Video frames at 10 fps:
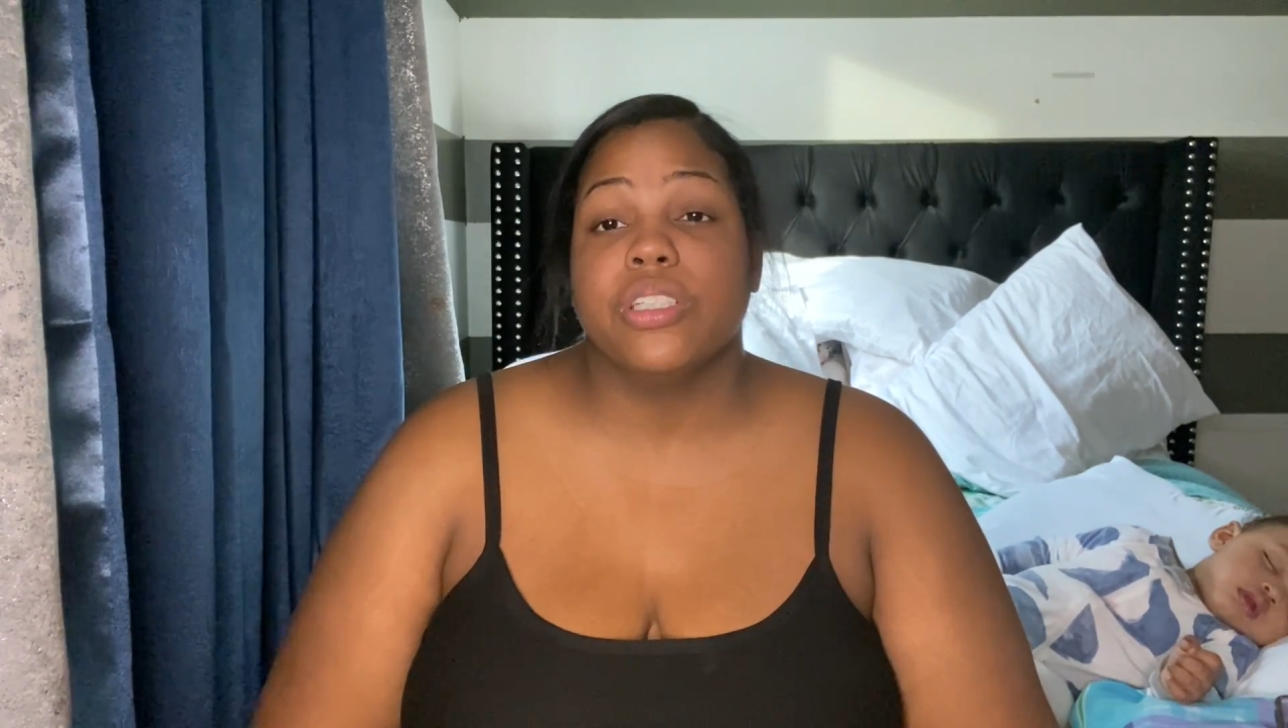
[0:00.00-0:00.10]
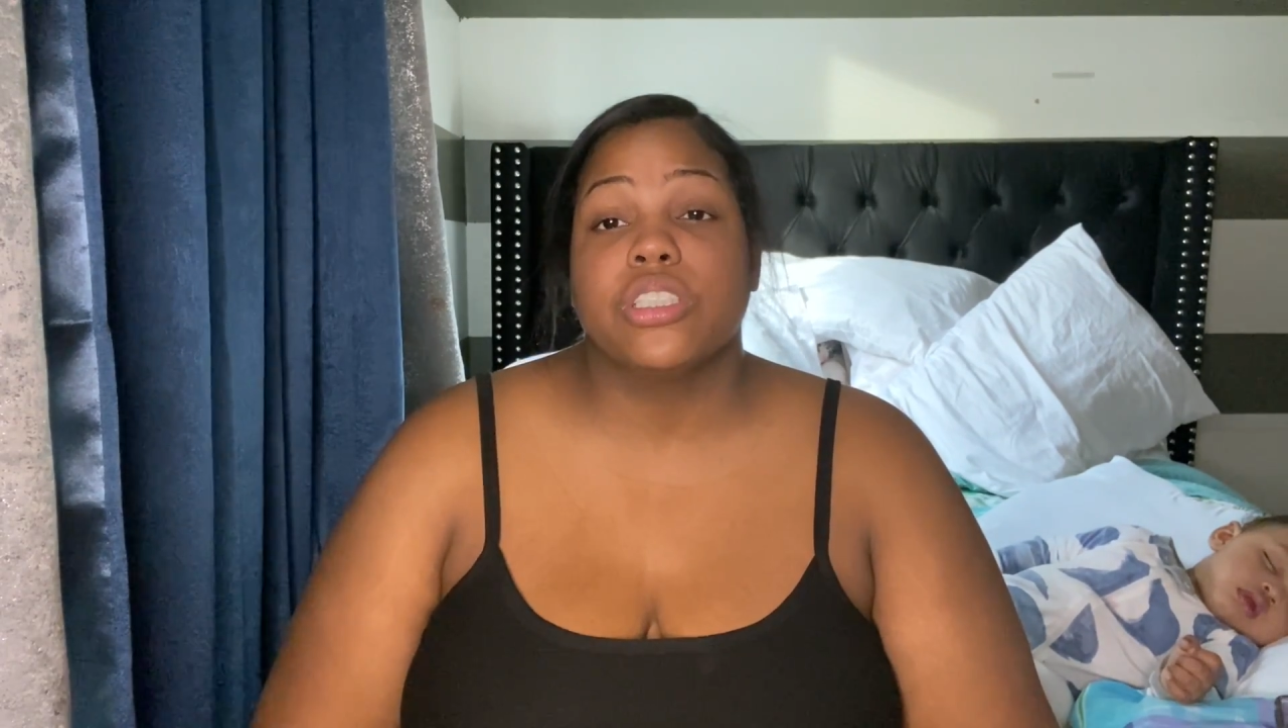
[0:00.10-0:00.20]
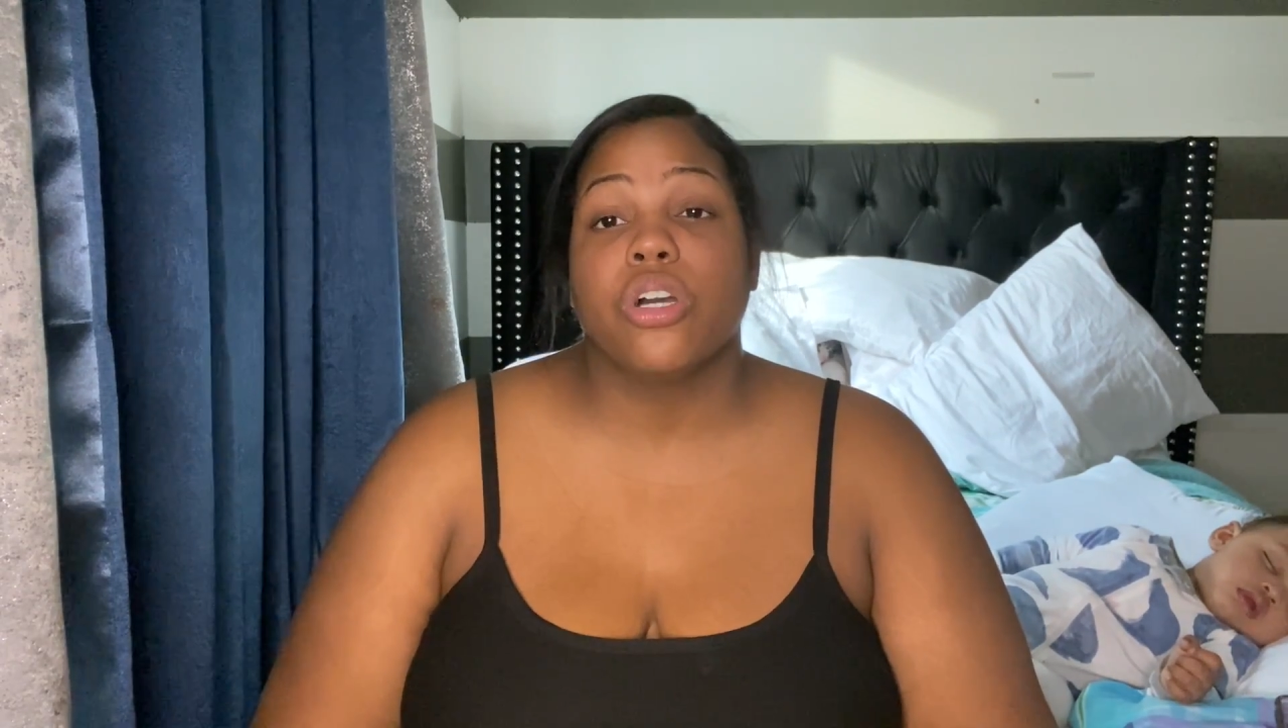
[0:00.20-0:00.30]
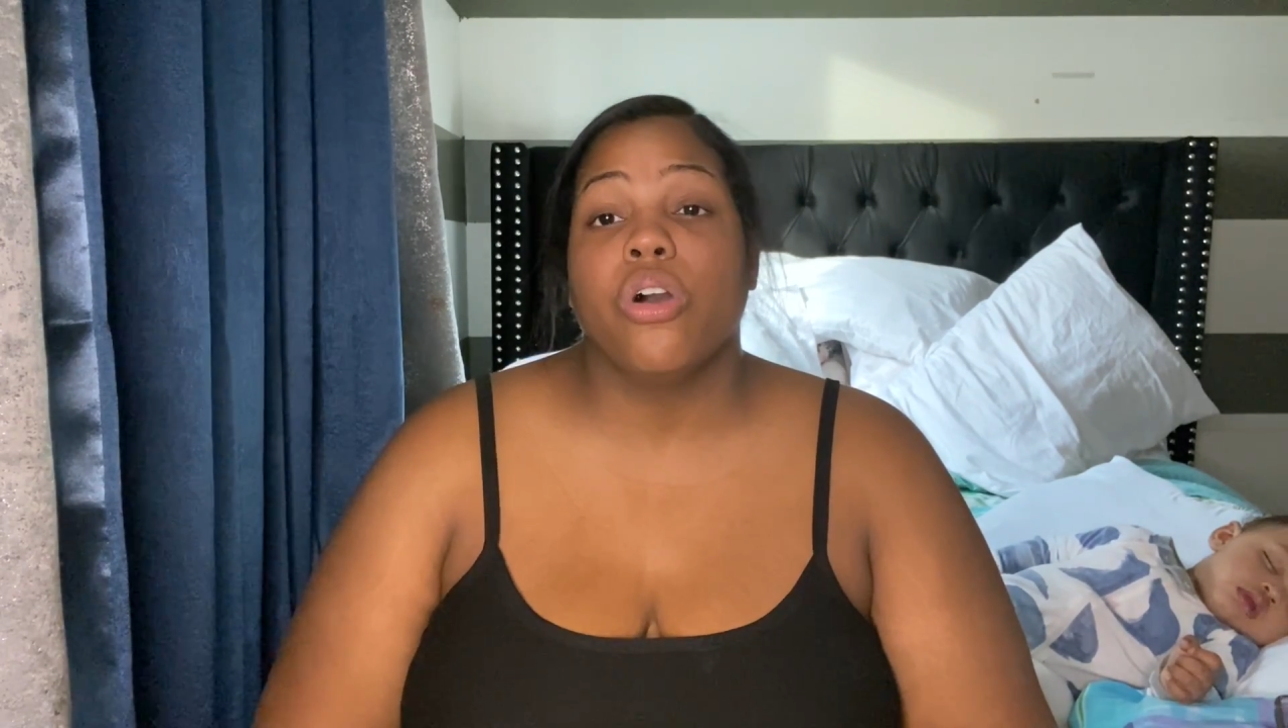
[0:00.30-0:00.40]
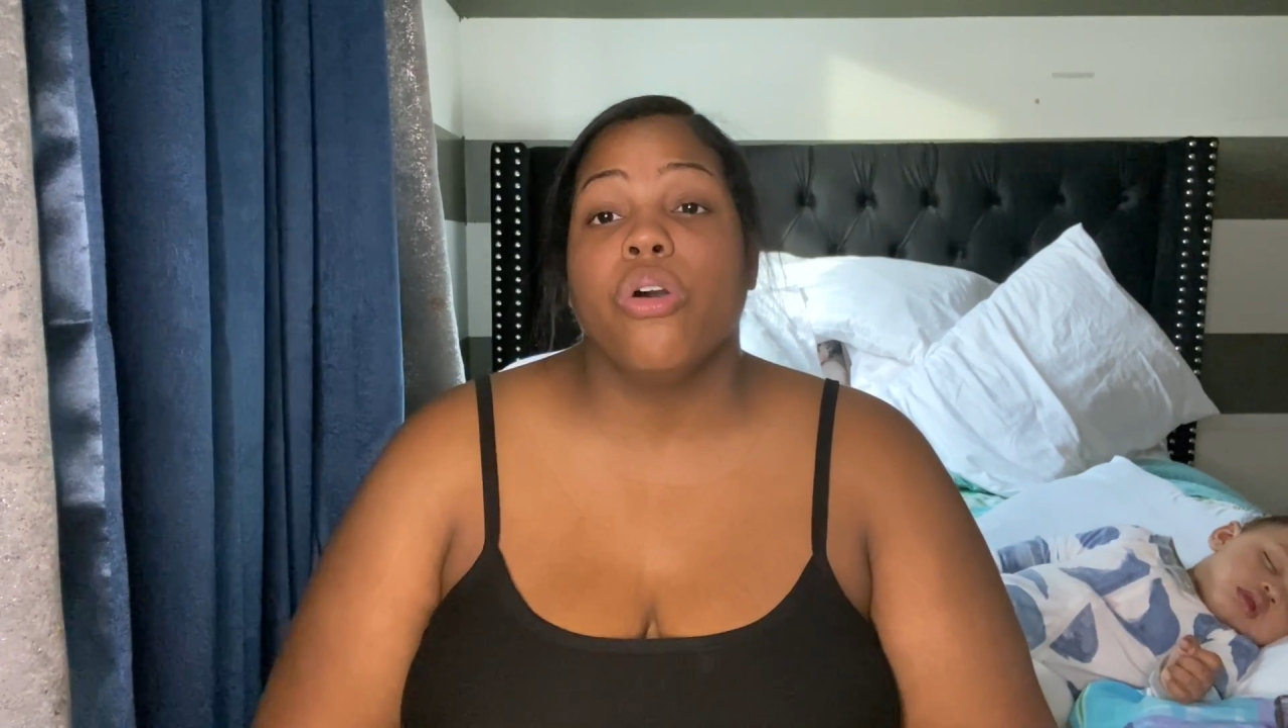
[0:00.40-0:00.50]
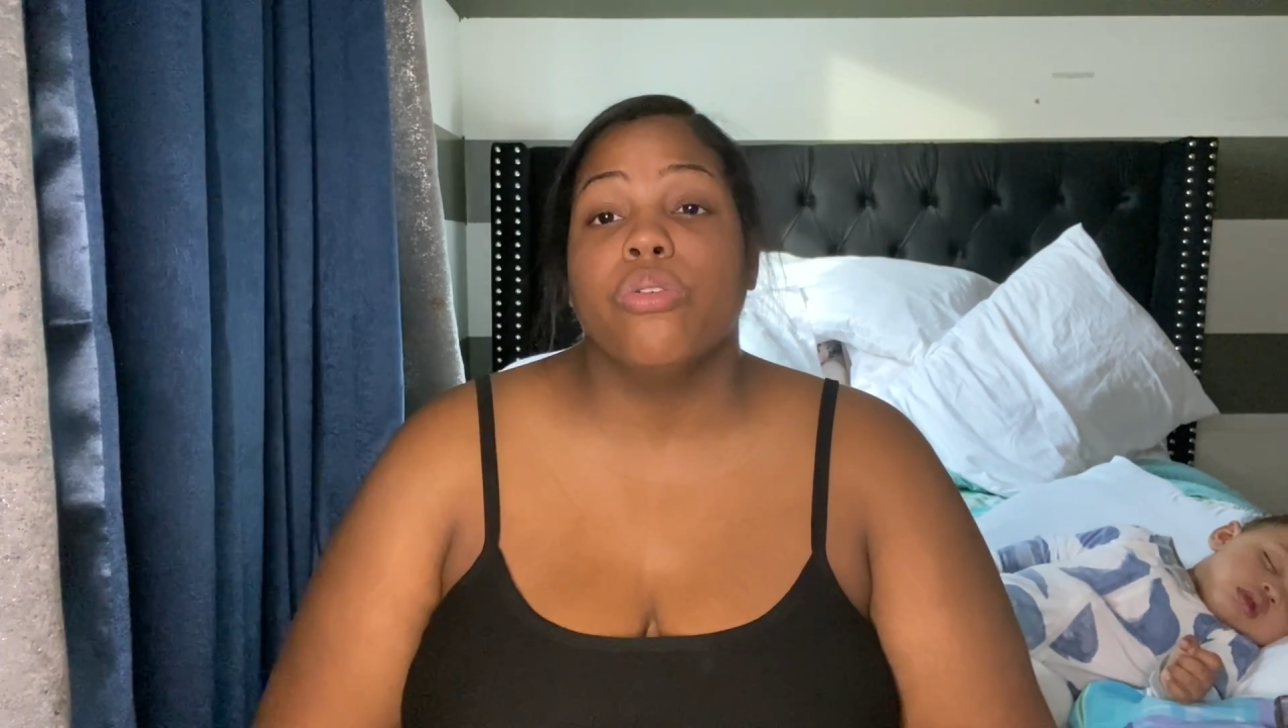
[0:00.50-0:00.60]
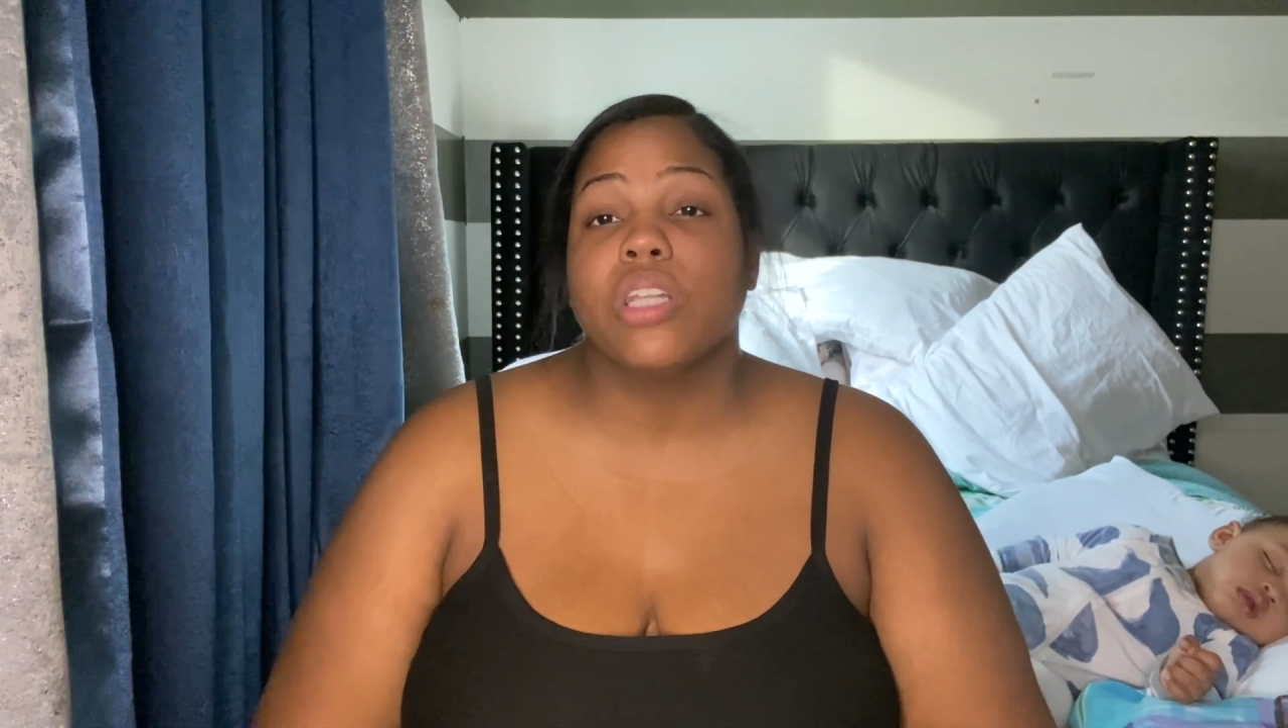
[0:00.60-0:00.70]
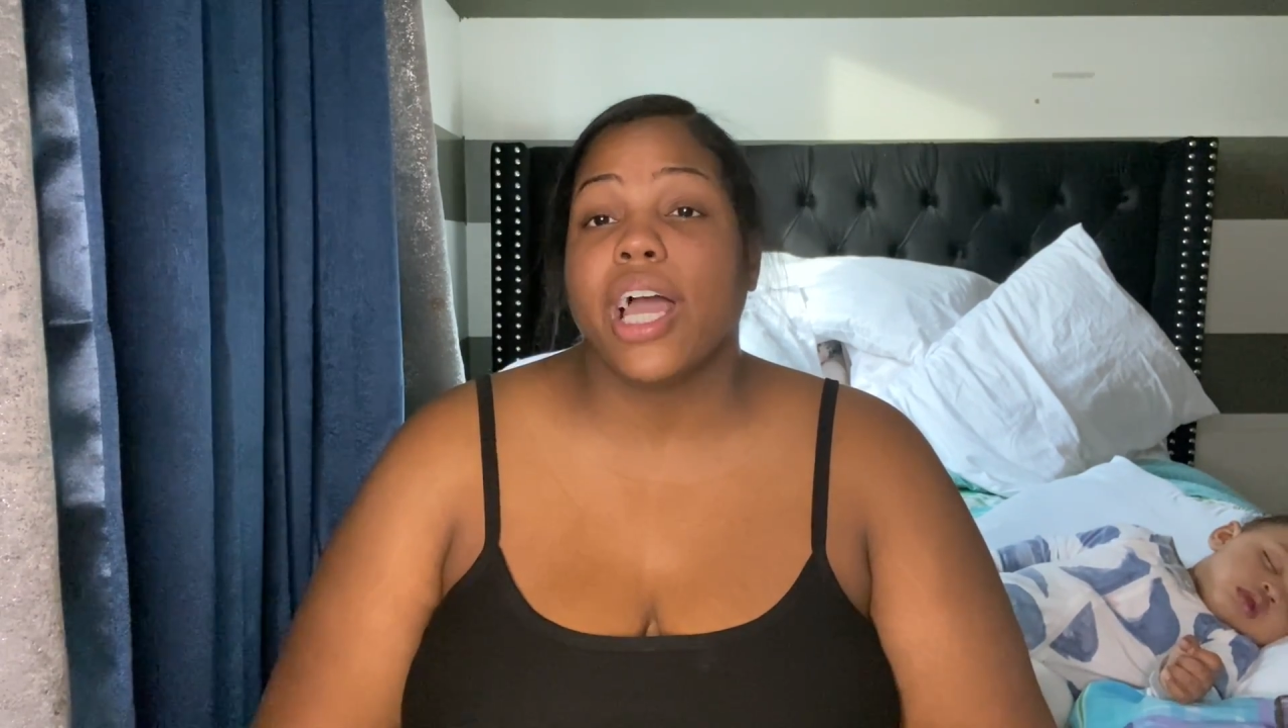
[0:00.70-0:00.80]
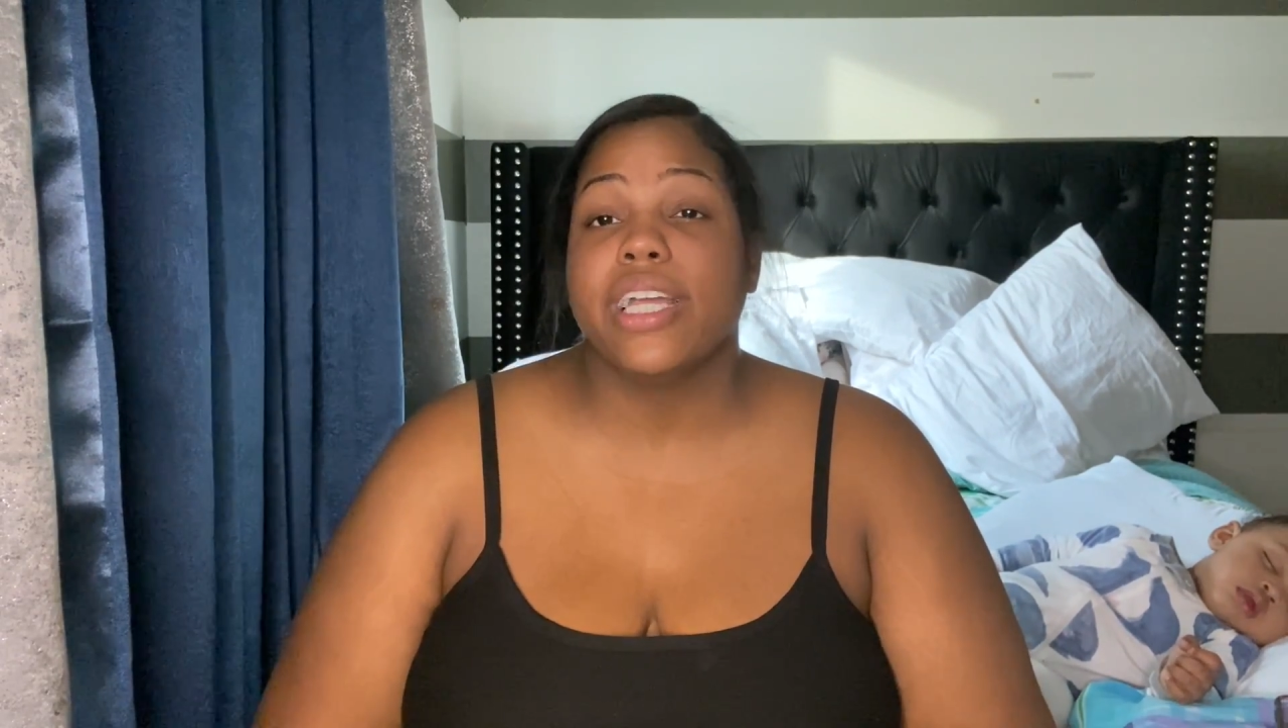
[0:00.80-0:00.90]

It's a whole lot.